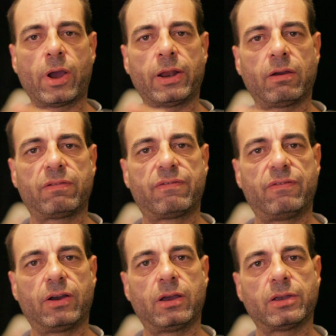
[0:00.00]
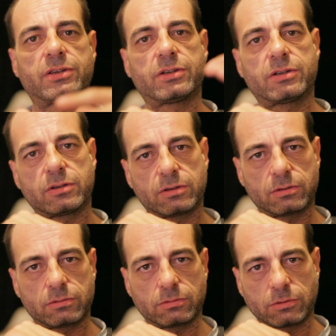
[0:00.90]
I first
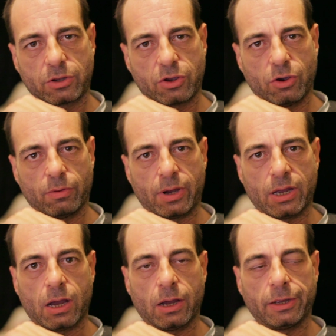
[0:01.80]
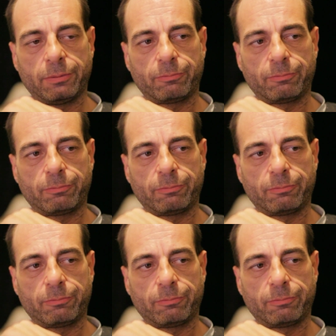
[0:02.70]
cut my eye,